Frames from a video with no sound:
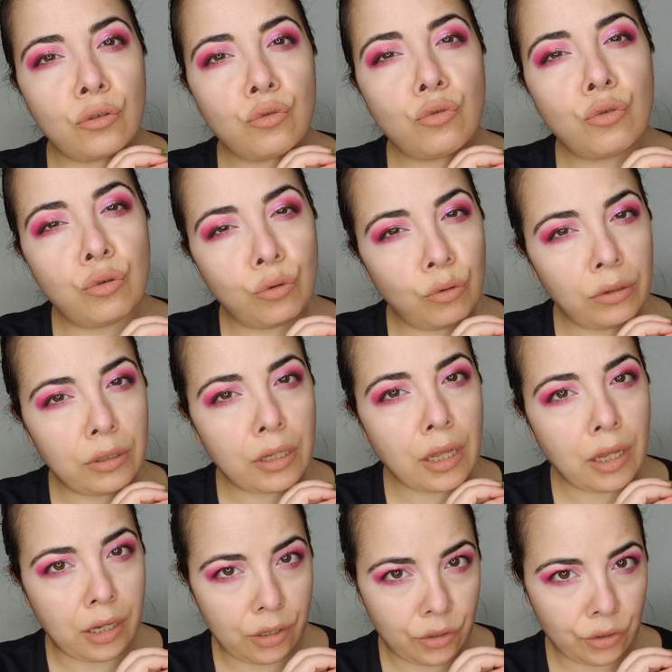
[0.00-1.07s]
cool
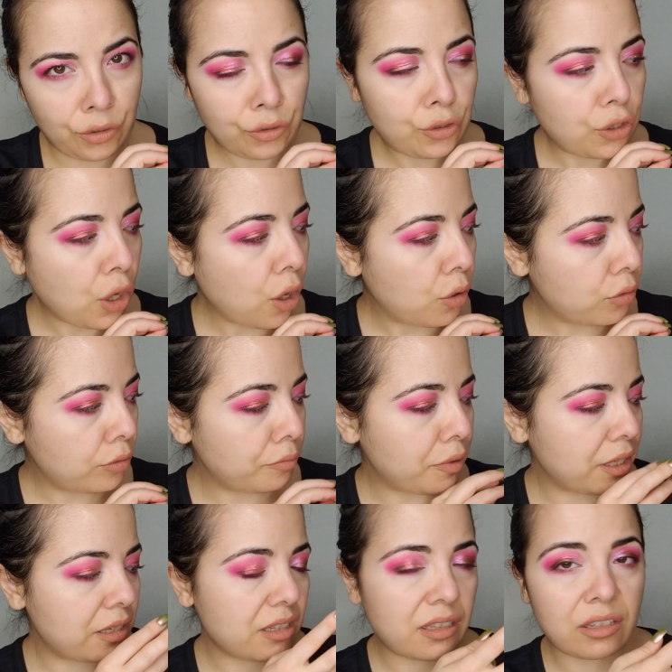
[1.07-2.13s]
undertone
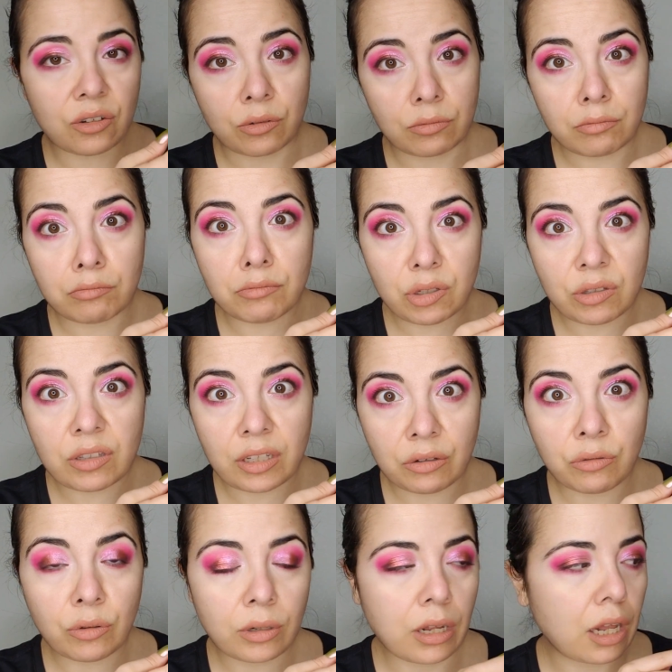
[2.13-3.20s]
because they're mostly
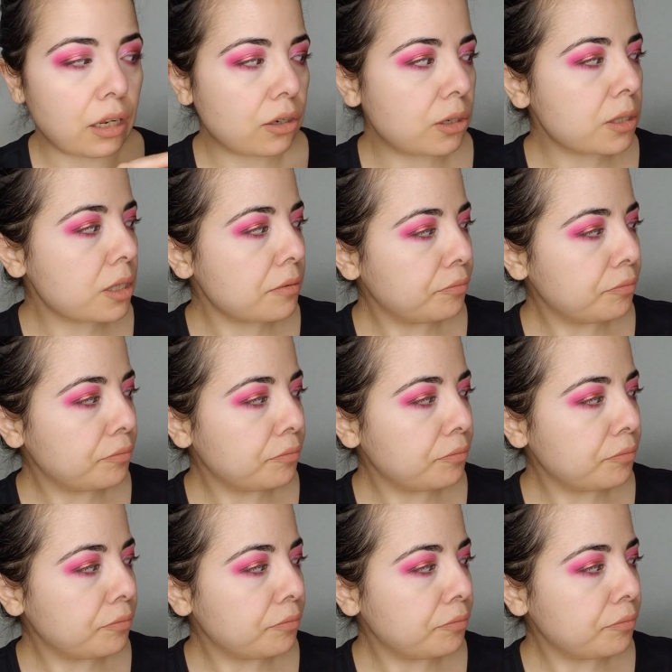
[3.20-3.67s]
cool colors.